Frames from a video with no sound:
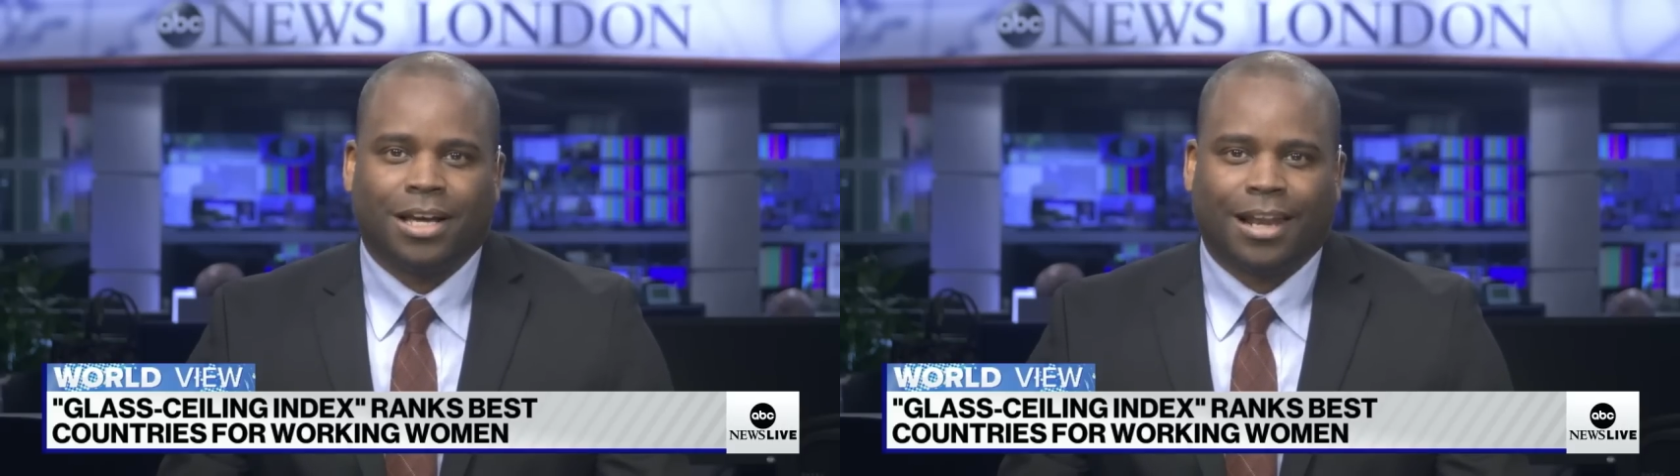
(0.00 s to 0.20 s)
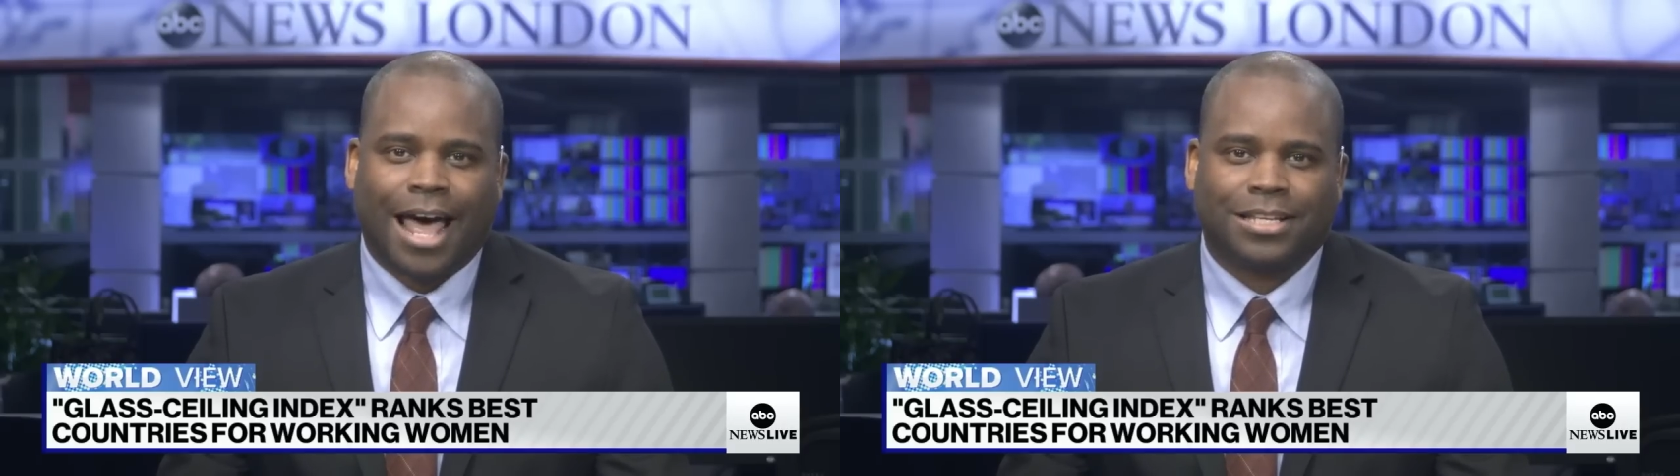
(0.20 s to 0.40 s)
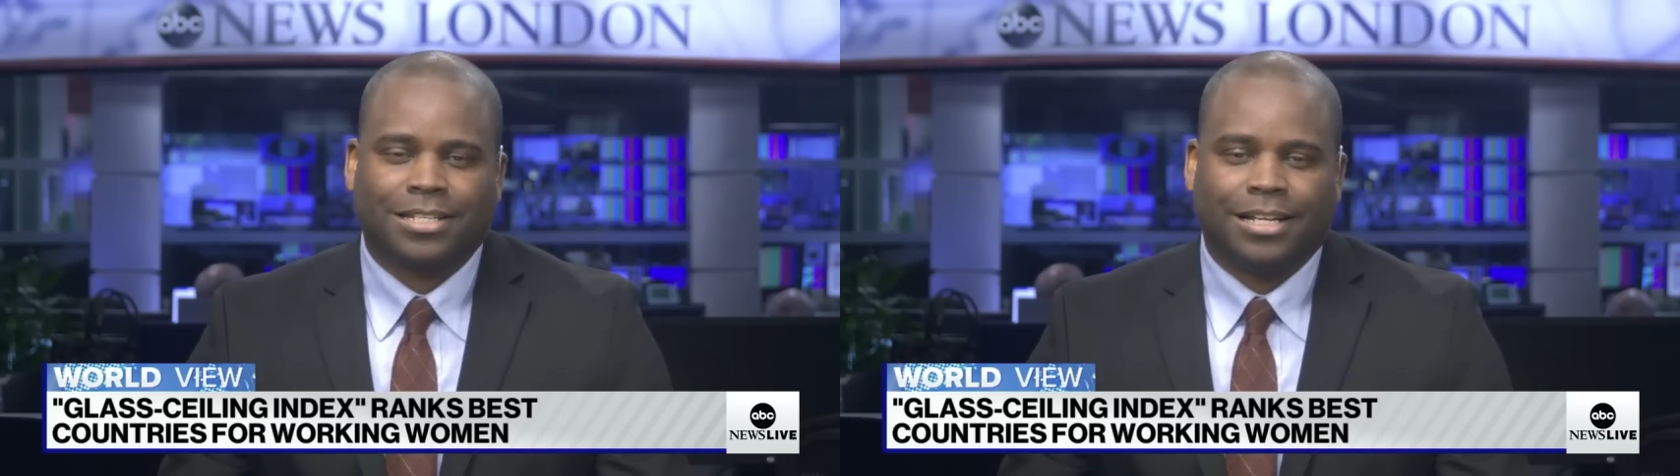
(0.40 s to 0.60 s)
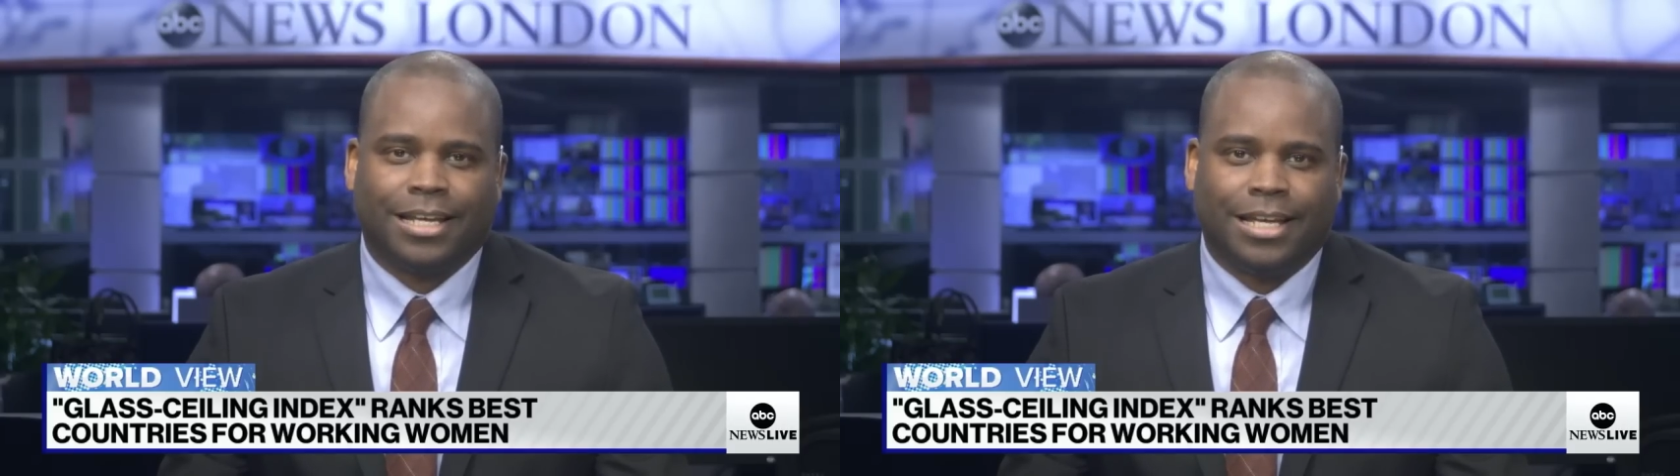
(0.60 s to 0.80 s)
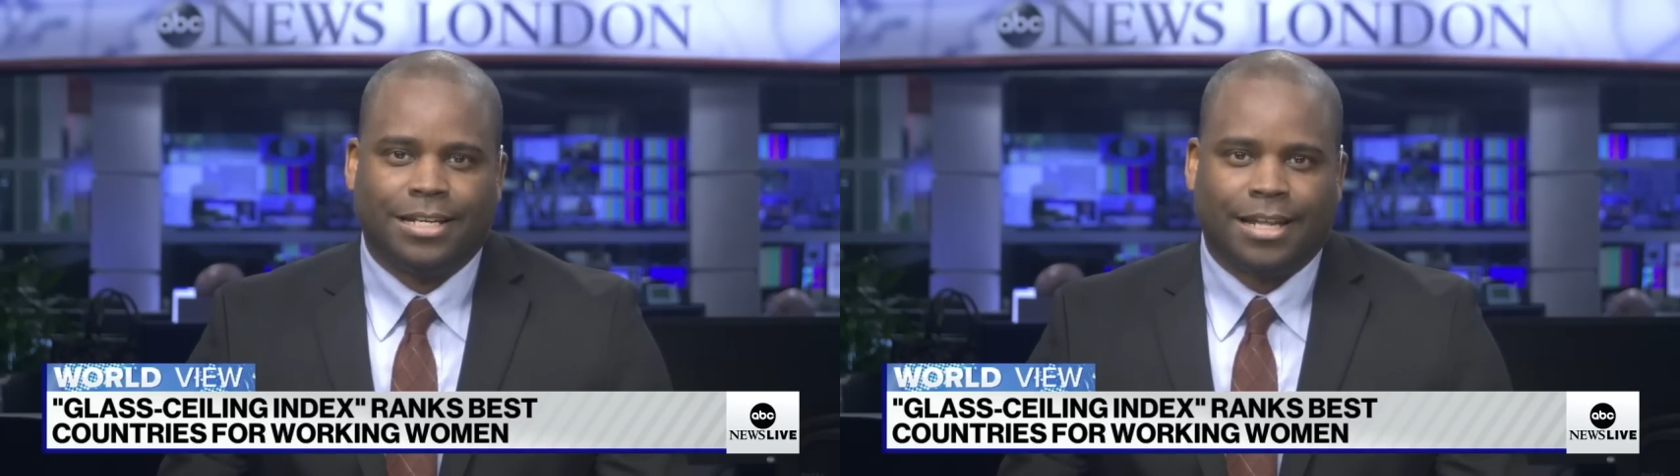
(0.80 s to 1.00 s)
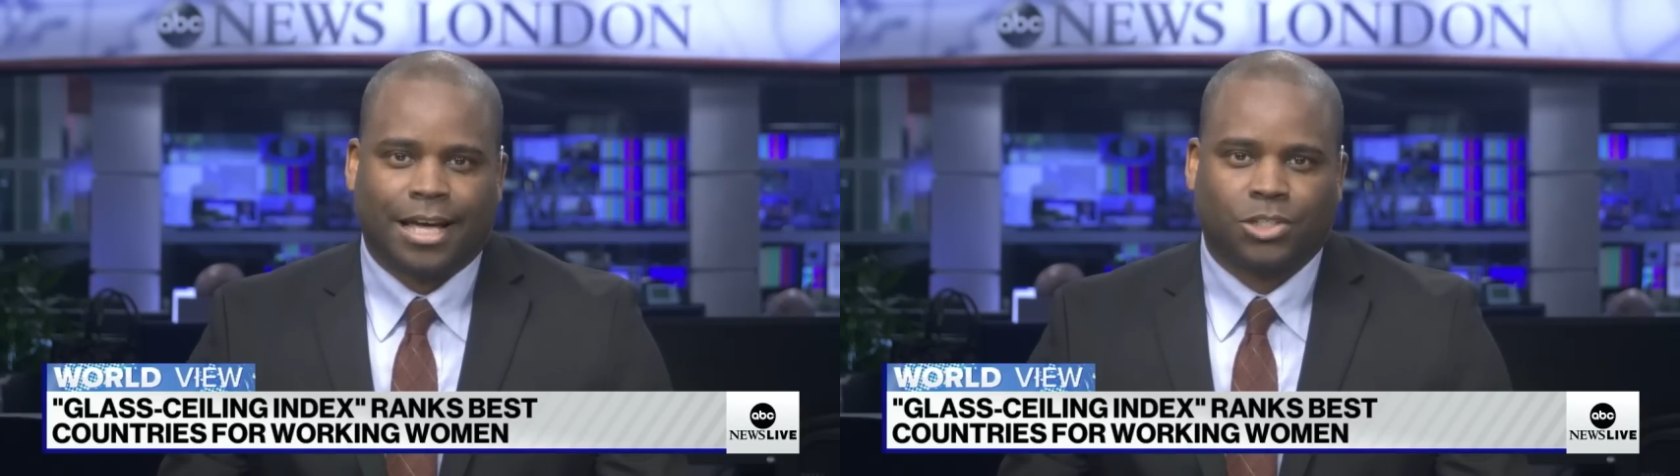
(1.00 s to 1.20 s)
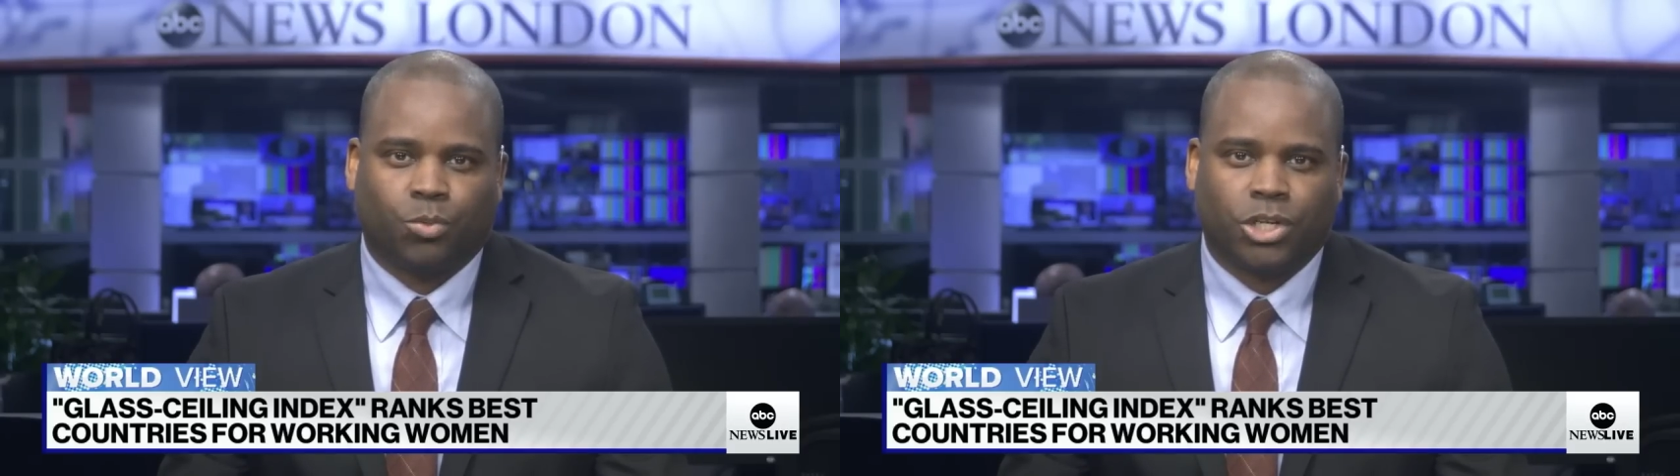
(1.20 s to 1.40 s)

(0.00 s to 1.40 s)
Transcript: glass ceiling index,